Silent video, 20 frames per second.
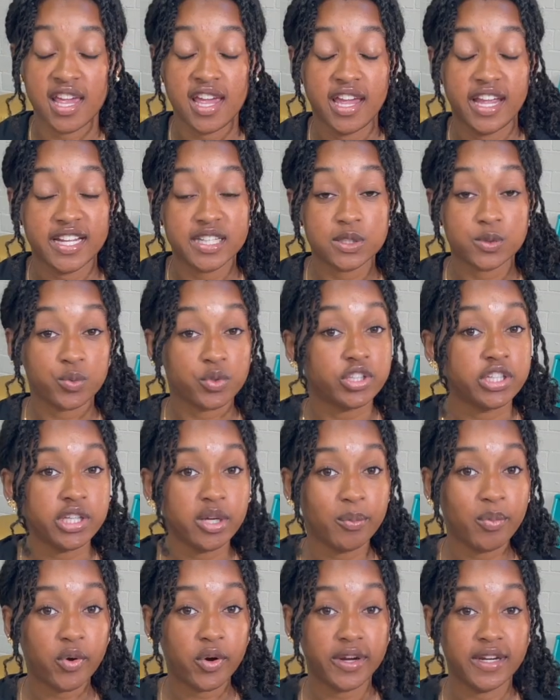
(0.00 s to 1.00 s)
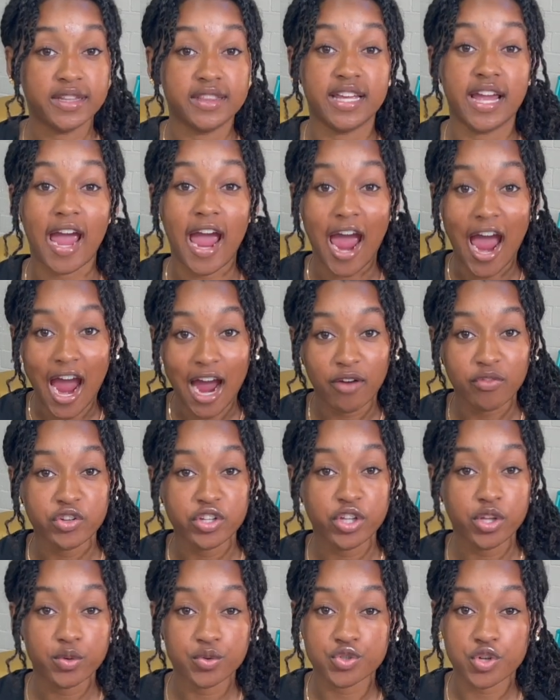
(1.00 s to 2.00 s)
It's really important that after
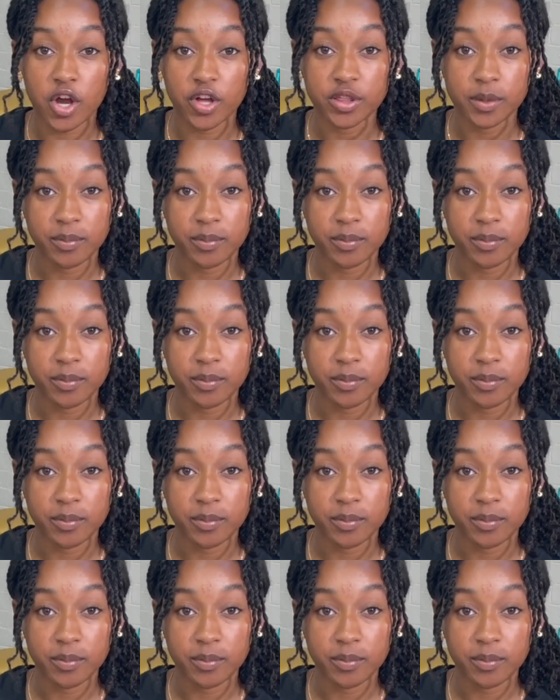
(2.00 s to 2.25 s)
you draw the